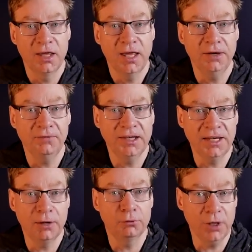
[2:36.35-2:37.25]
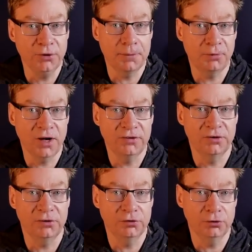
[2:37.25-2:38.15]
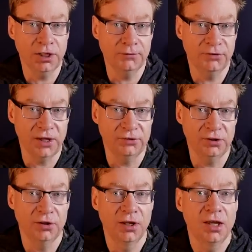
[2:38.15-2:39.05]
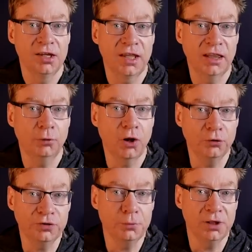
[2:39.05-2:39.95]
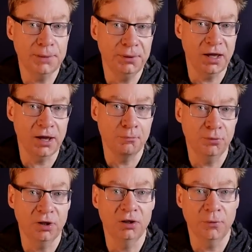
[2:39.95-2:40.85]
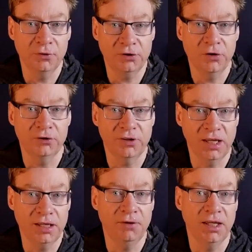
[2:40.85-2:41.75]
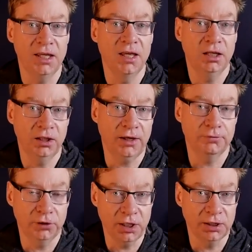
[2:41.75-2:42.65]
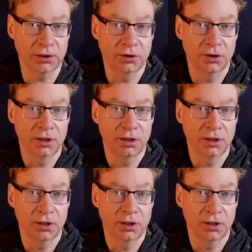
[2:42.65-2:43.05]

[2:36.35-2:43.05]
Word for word: If they now lower their prices during a recession, then they will ultimately become the lowest cost EV, like for like.